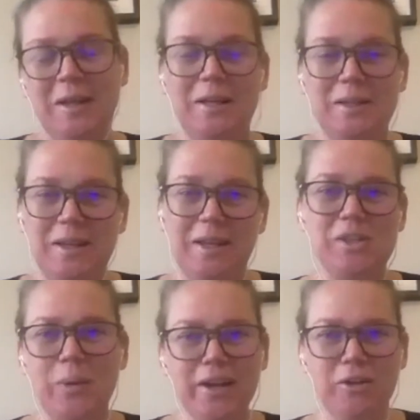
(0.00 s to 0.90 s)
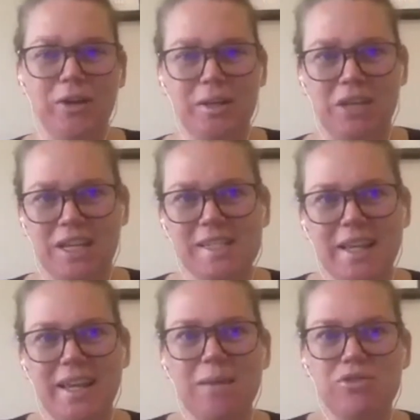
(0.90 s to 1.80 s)
it's quite annoying because they
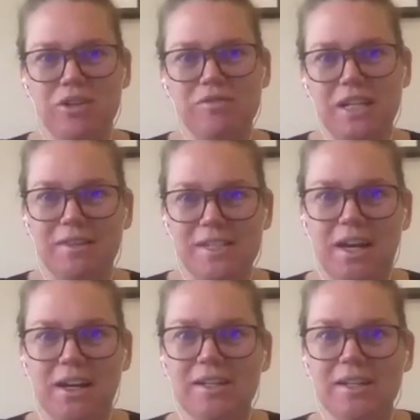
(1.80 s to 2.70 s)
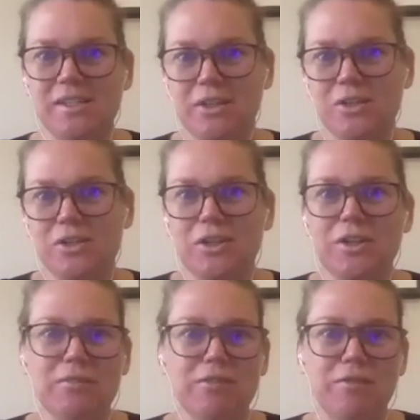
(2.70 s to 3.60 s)
keep shifting the targets, so you don't
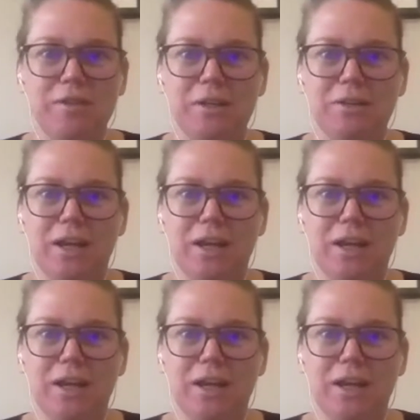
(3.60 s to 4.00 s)
ever feel like,